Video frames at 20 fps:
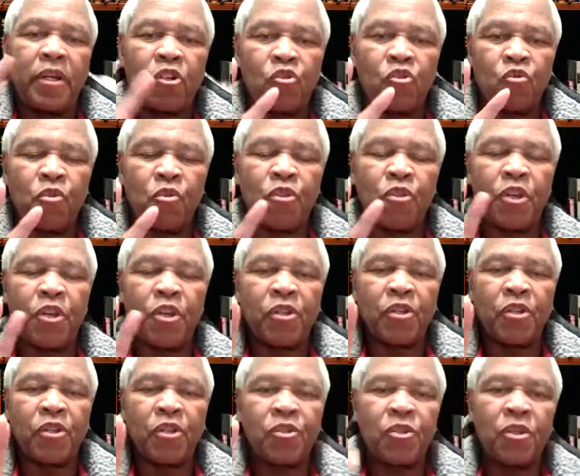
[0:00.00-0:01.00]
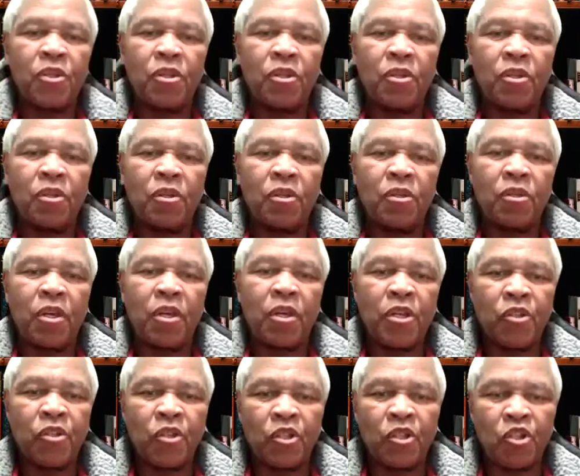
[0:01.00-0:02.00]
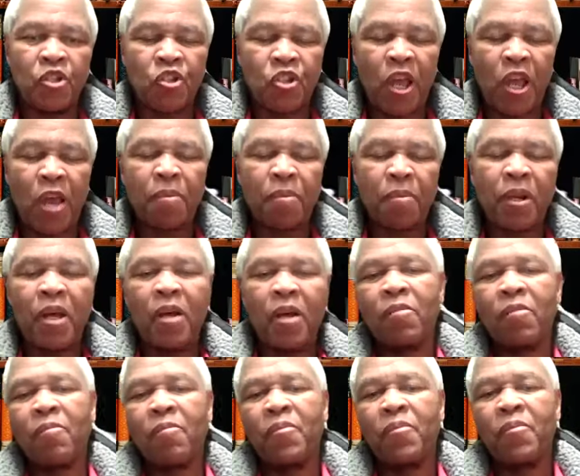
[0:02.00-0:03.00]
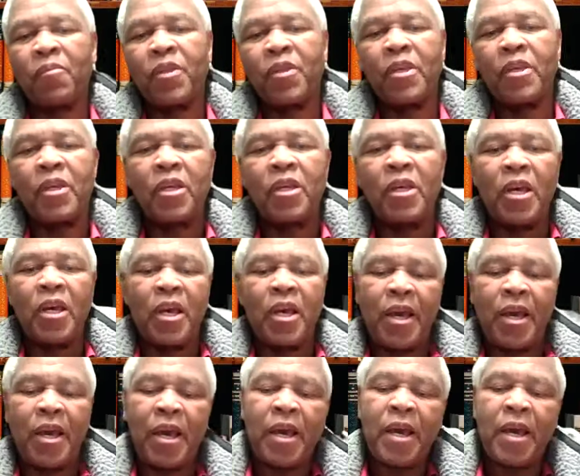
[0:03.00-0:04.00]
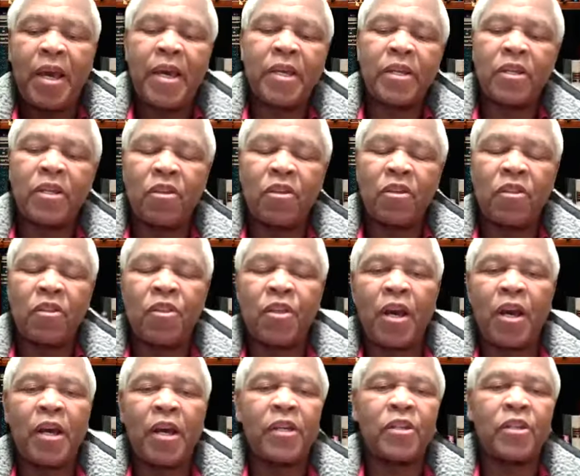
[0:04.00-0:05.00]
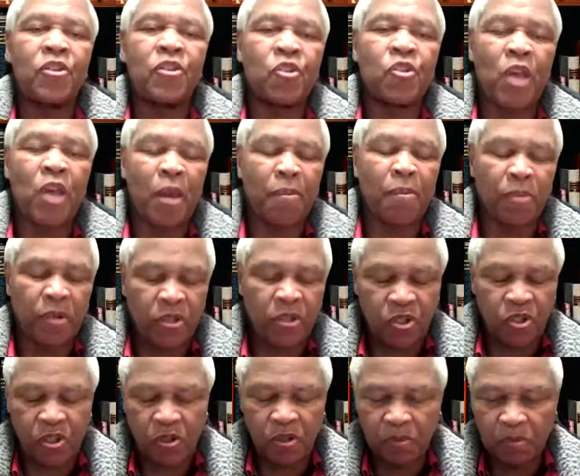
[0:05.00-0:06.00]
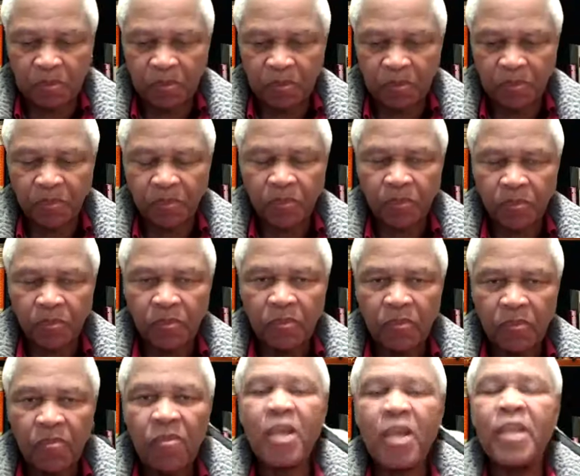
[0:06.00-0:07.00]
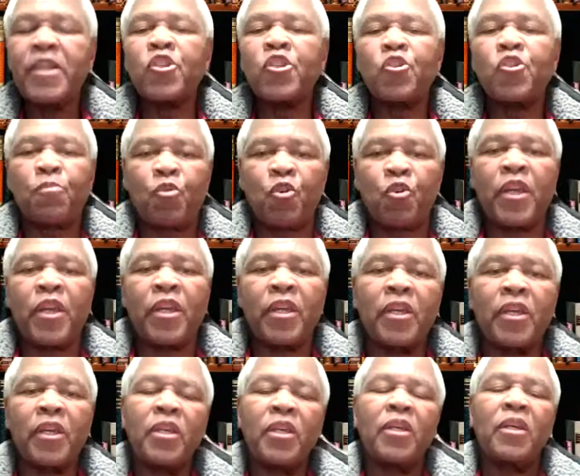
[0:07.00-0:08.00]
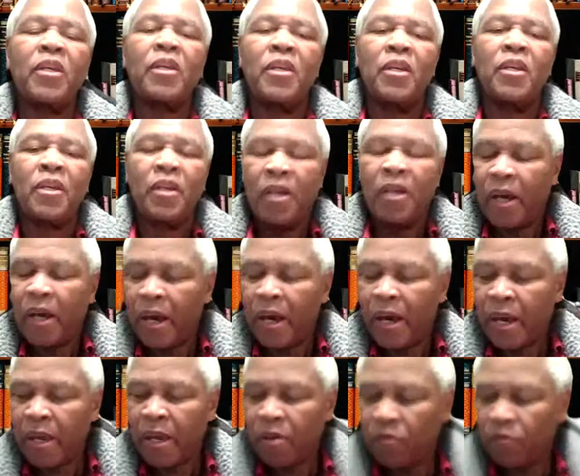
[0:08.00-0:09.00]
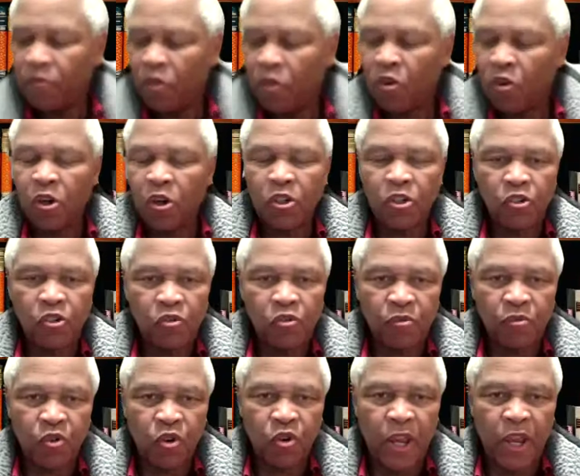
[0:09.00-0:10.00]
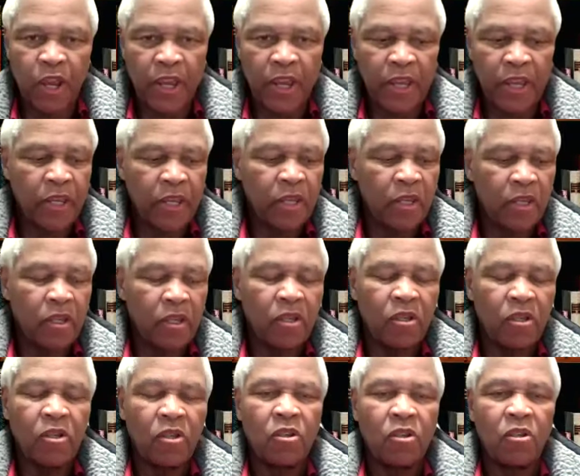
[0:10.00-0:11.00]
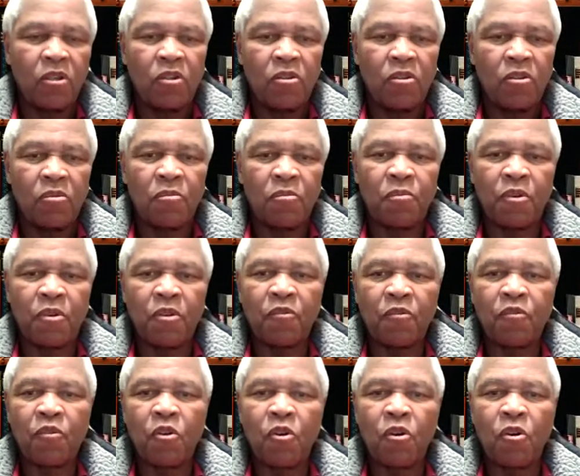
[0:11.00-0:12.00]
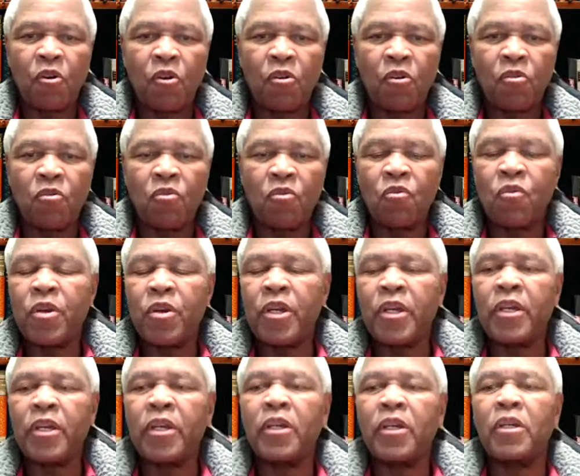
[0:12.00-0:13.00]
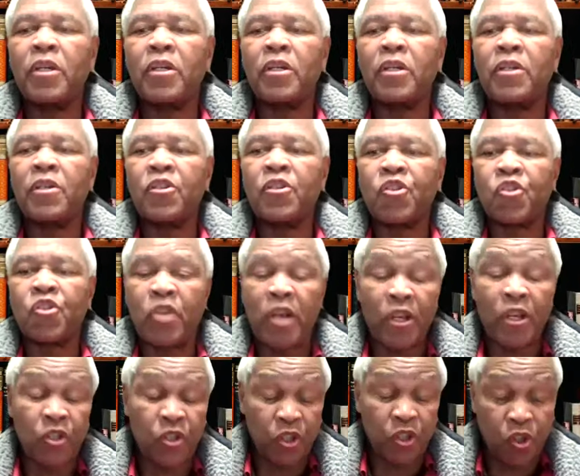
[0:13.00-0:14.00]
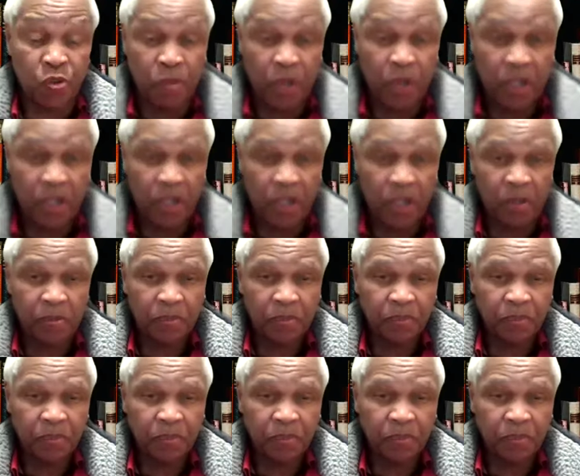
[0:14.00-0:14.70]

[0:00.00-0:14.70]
two things. There is a discipler and there are disciples. Let's pray. I forgot to pray before we discuss this matter.